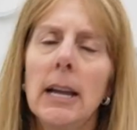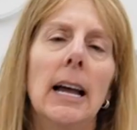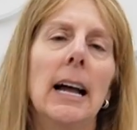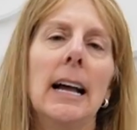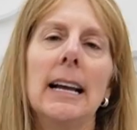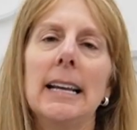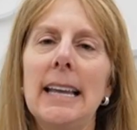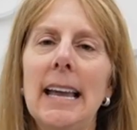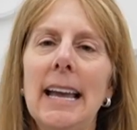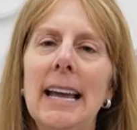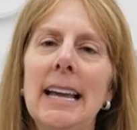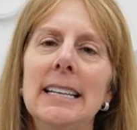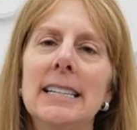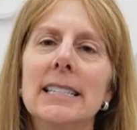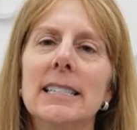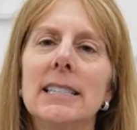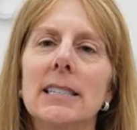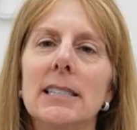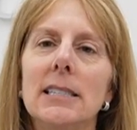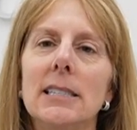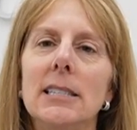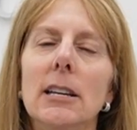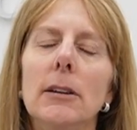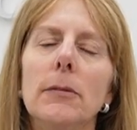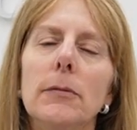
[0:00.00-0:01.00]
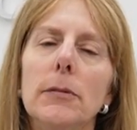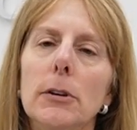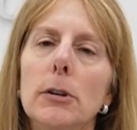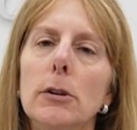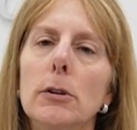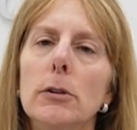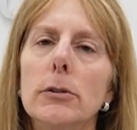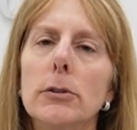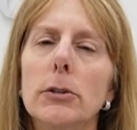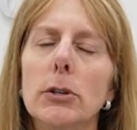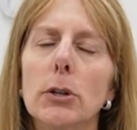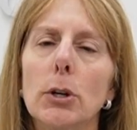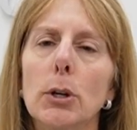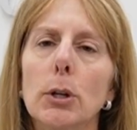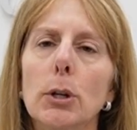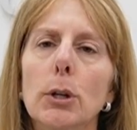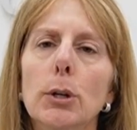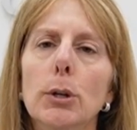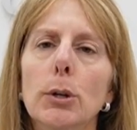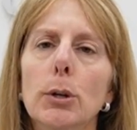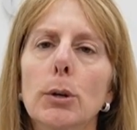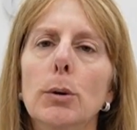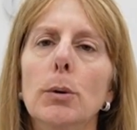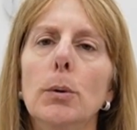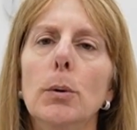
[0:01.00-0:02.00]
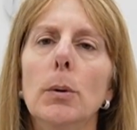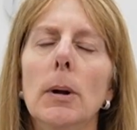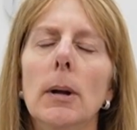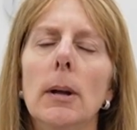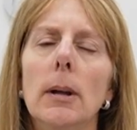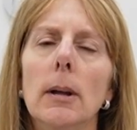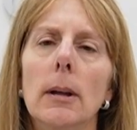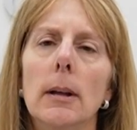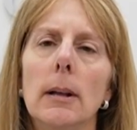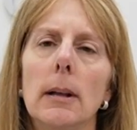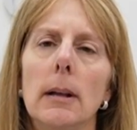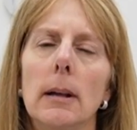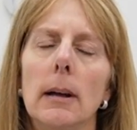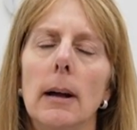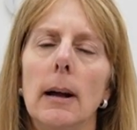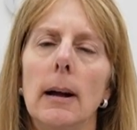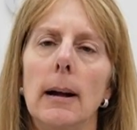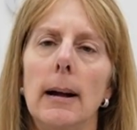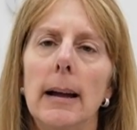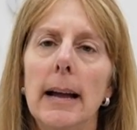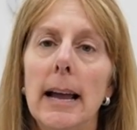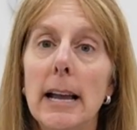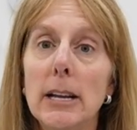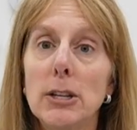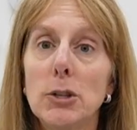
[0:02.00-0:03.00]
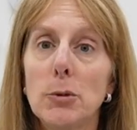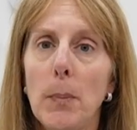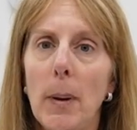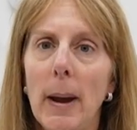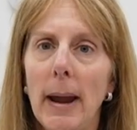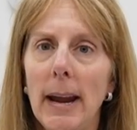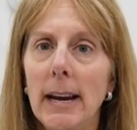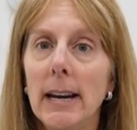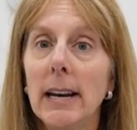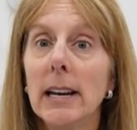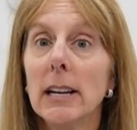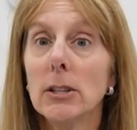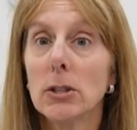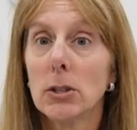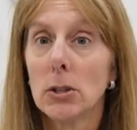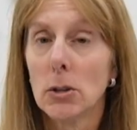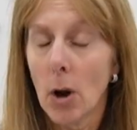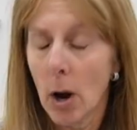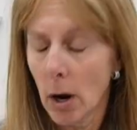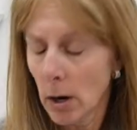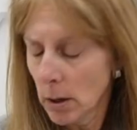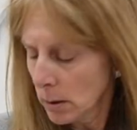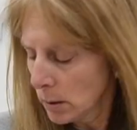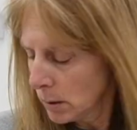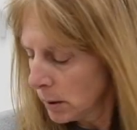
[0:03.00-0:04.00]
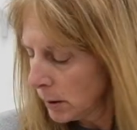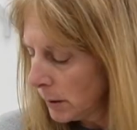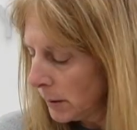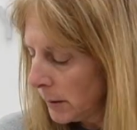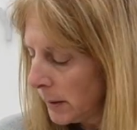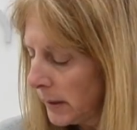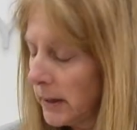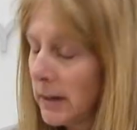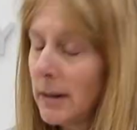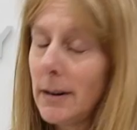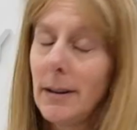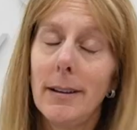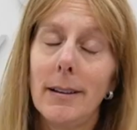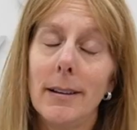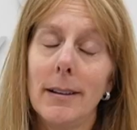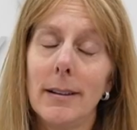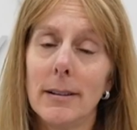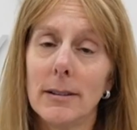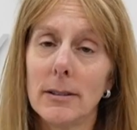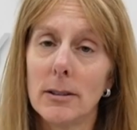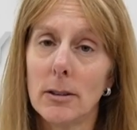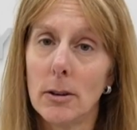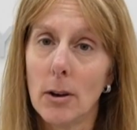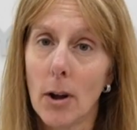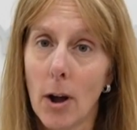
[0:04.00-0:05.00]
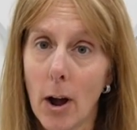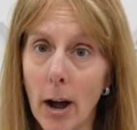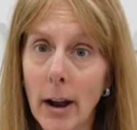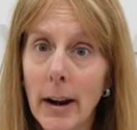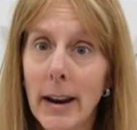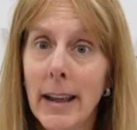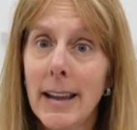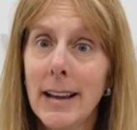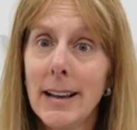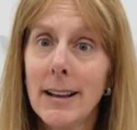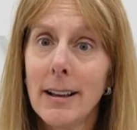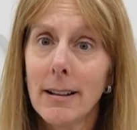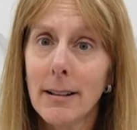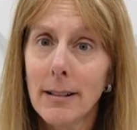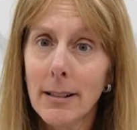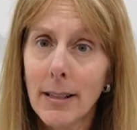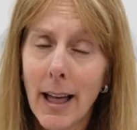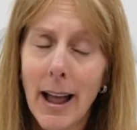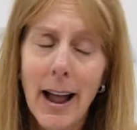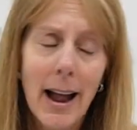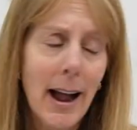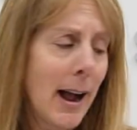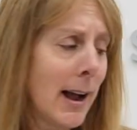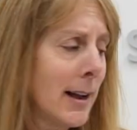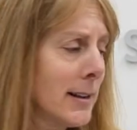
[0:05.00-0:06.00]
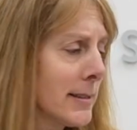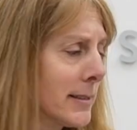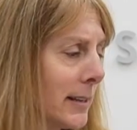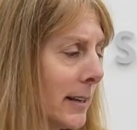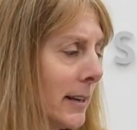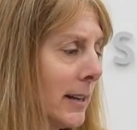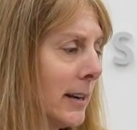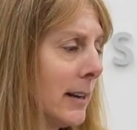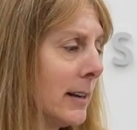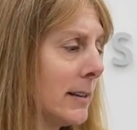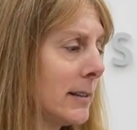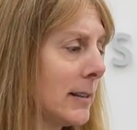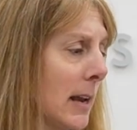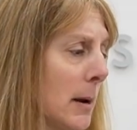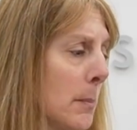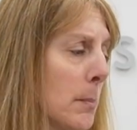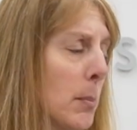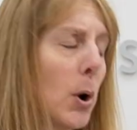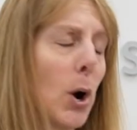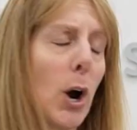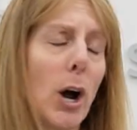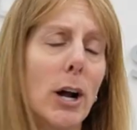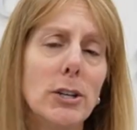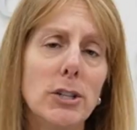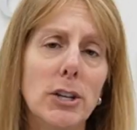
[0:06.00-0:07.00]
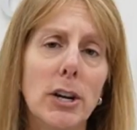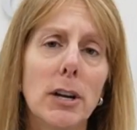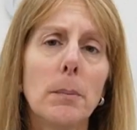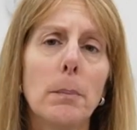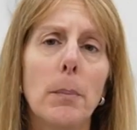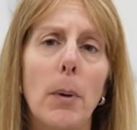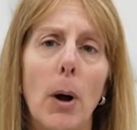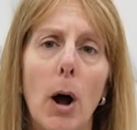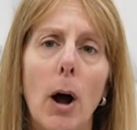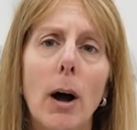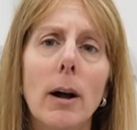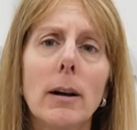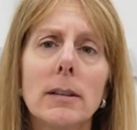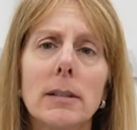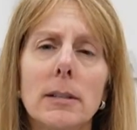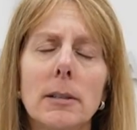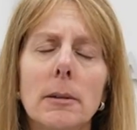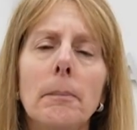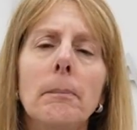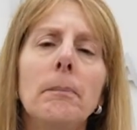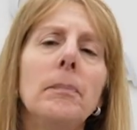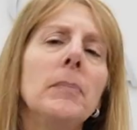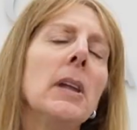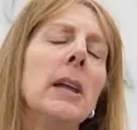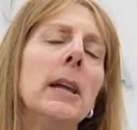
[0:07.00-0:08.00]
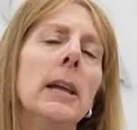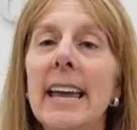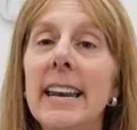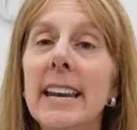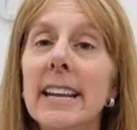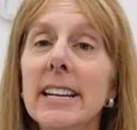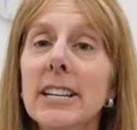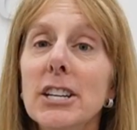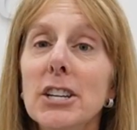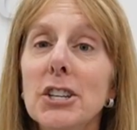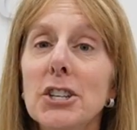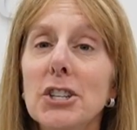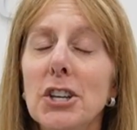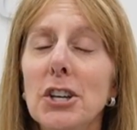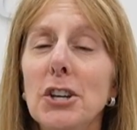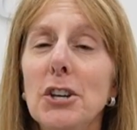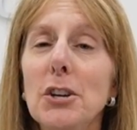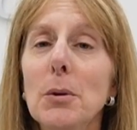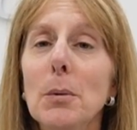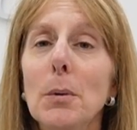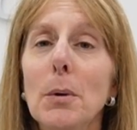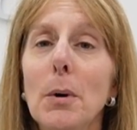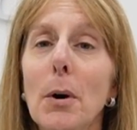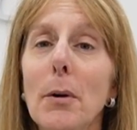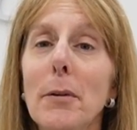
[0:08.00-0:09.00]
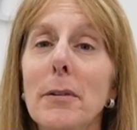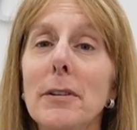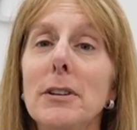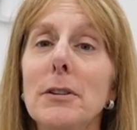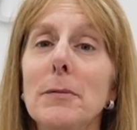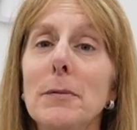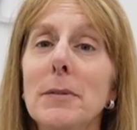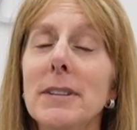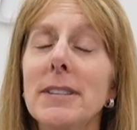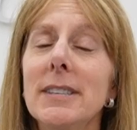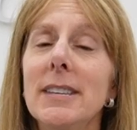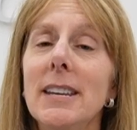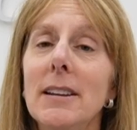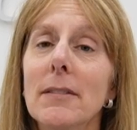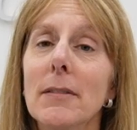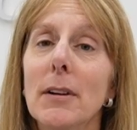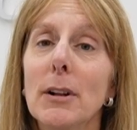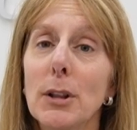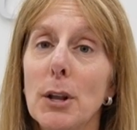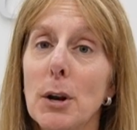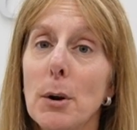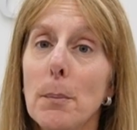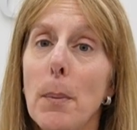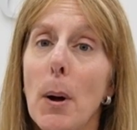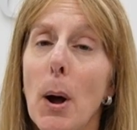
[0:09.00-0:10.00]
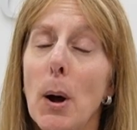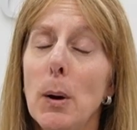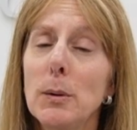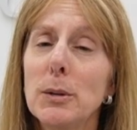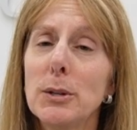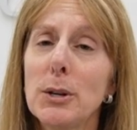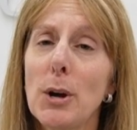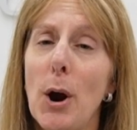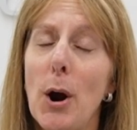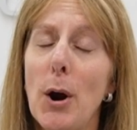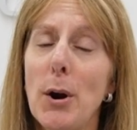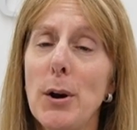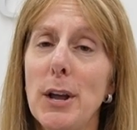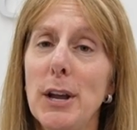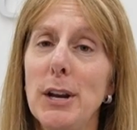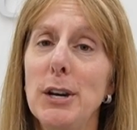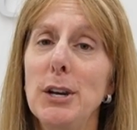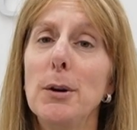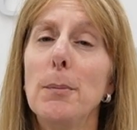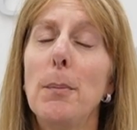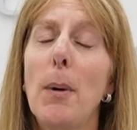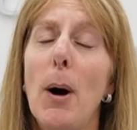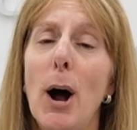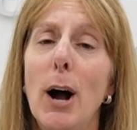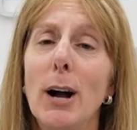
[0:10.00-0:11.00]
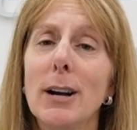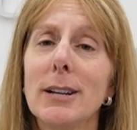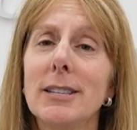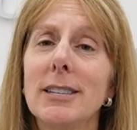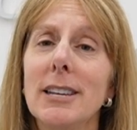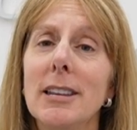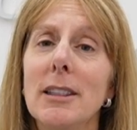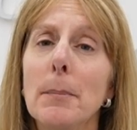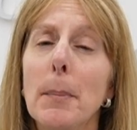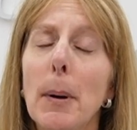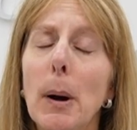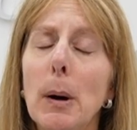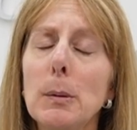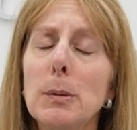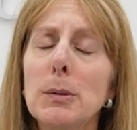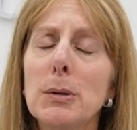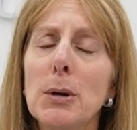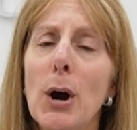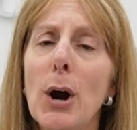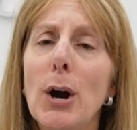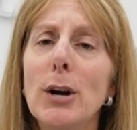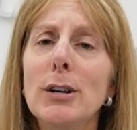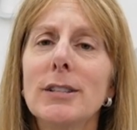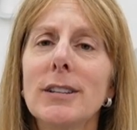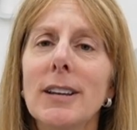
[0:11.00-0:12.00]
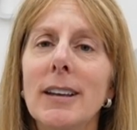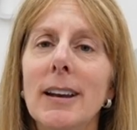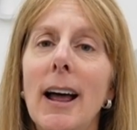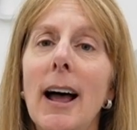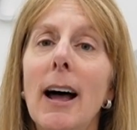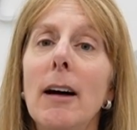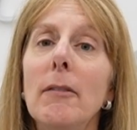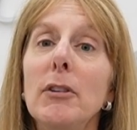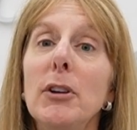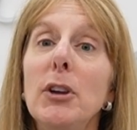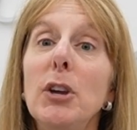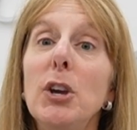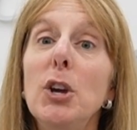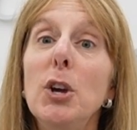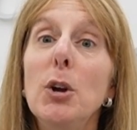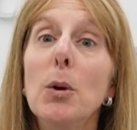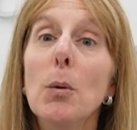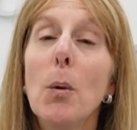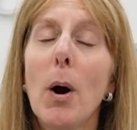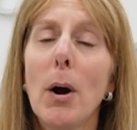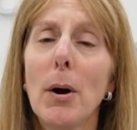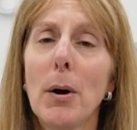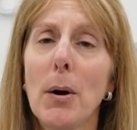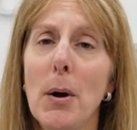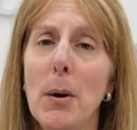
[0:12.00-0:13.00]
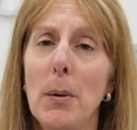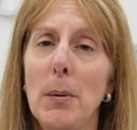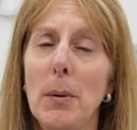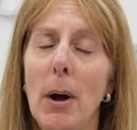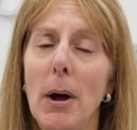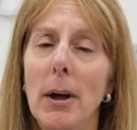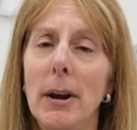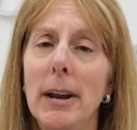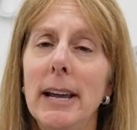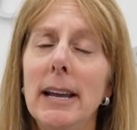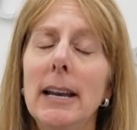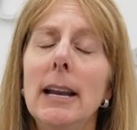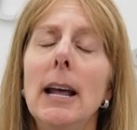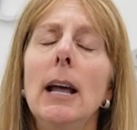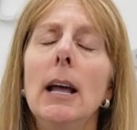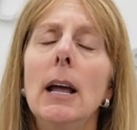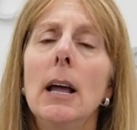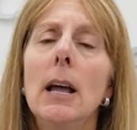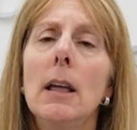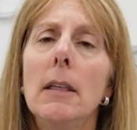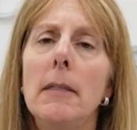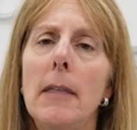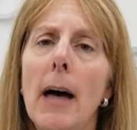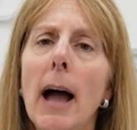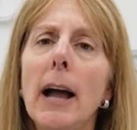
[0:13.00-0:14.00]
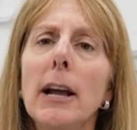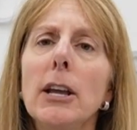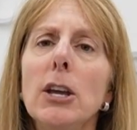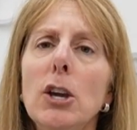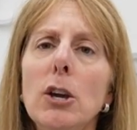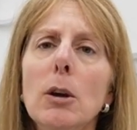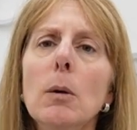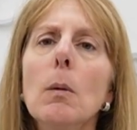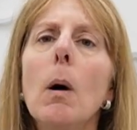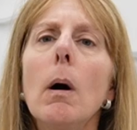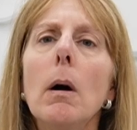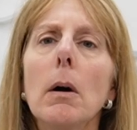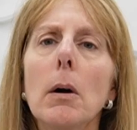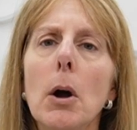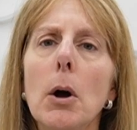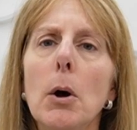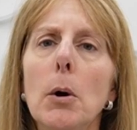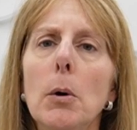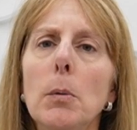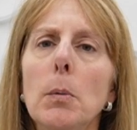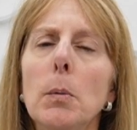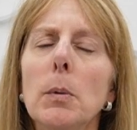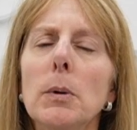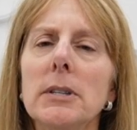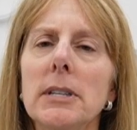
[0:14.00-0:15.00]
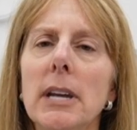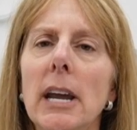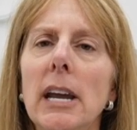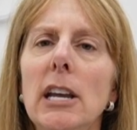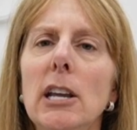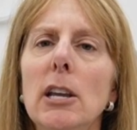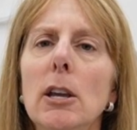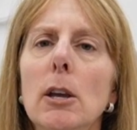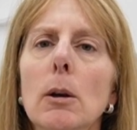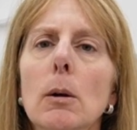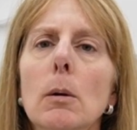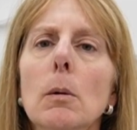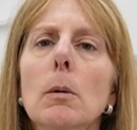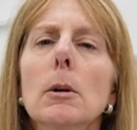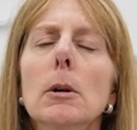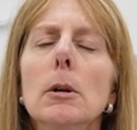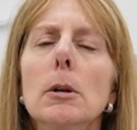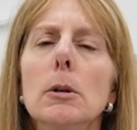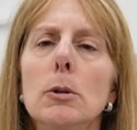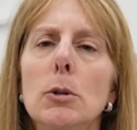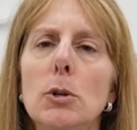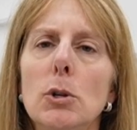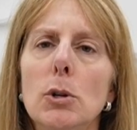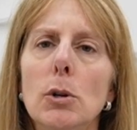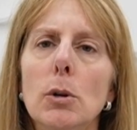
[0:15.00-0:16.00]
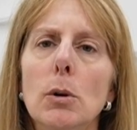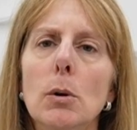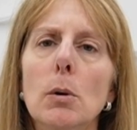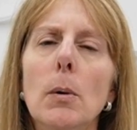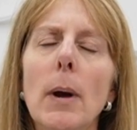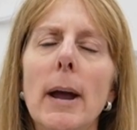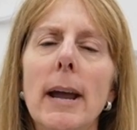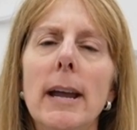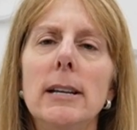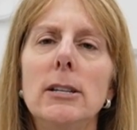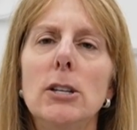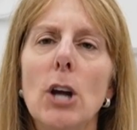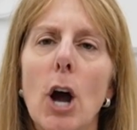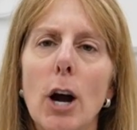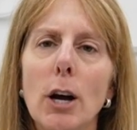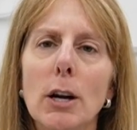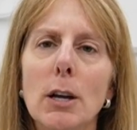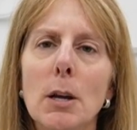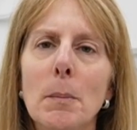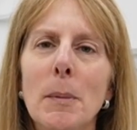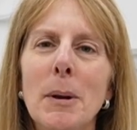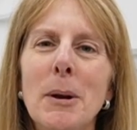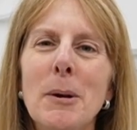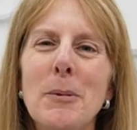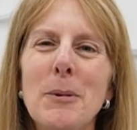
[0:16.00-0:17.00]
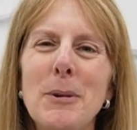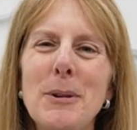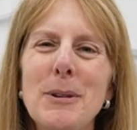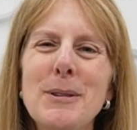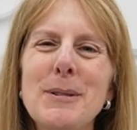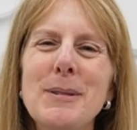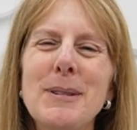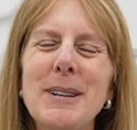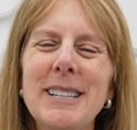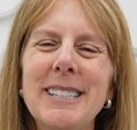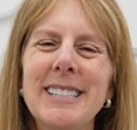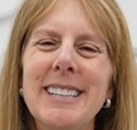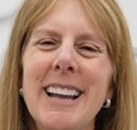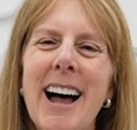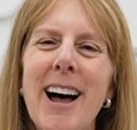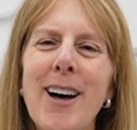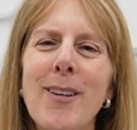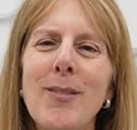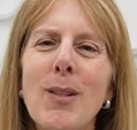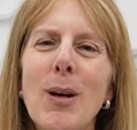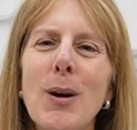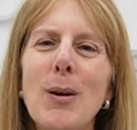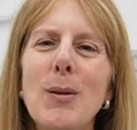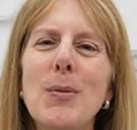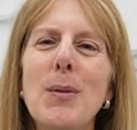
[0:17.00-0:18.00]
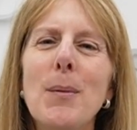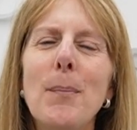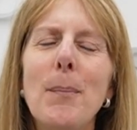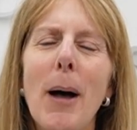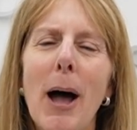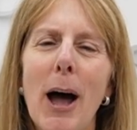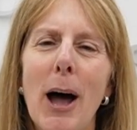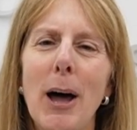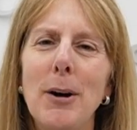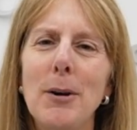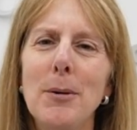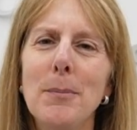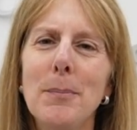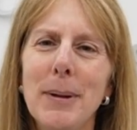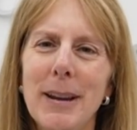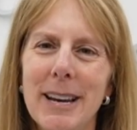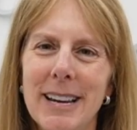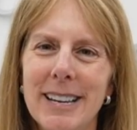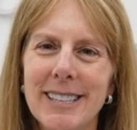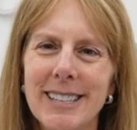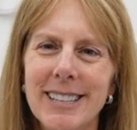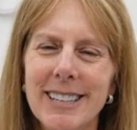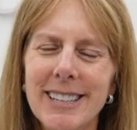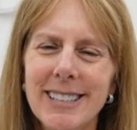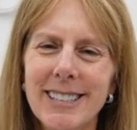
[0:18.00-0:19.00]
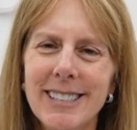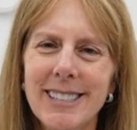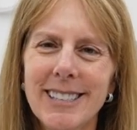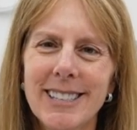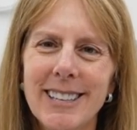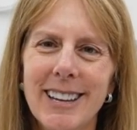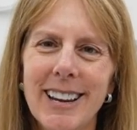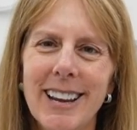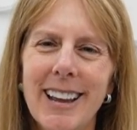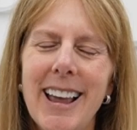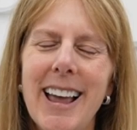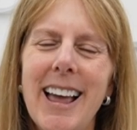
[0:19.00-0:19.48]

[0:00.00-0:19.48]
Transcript: Again, stiffeners, glue, edge paint is not included. It is not a class. It is a project box. In addition, you're going to receive a little postcard in your box. And the postcard is going to have a QR code on it. That QR code will take you to a document where you can download the pattern pieces.